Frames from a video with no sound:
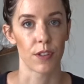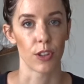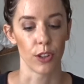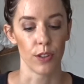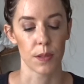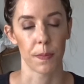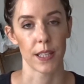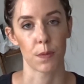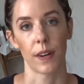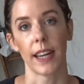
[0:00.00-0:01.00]
use by
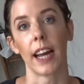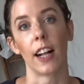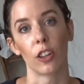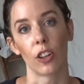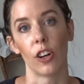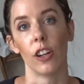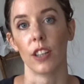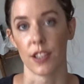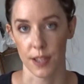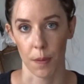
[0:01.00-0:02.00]
spraying alcohol
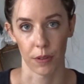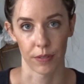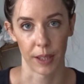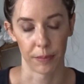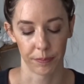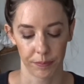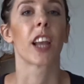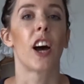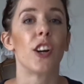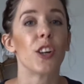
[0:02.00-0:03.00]
on top of them.
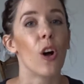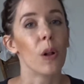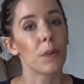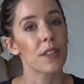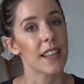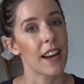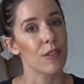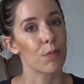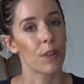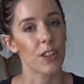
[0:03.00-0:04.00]
Are you almost out
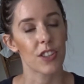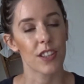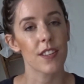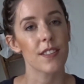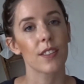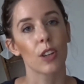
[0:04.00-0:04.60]
of brushes?